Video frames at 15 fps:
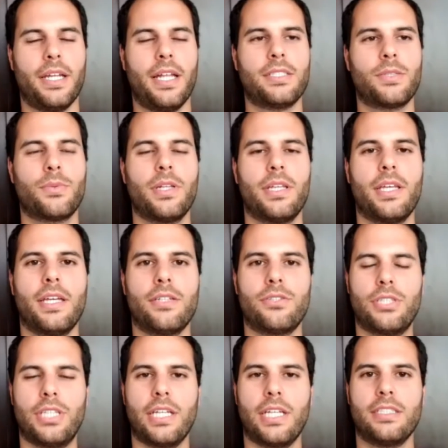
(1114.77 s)
that's a really
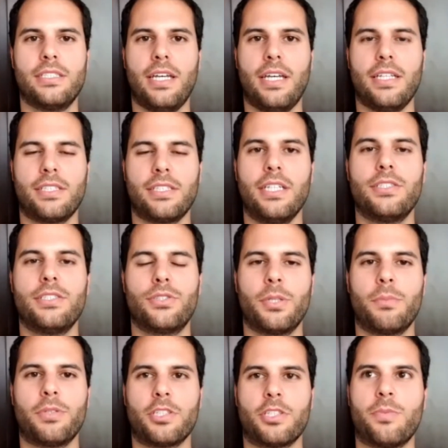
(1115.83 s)
interesting insight. It's an
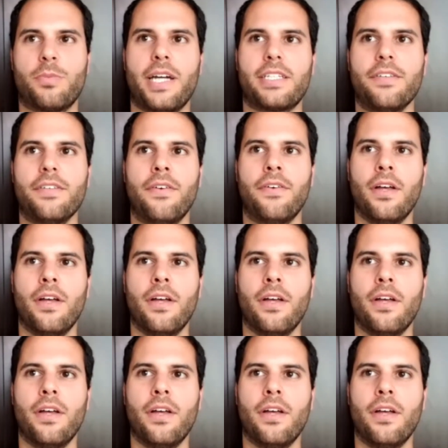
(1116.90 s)
interesting perspective.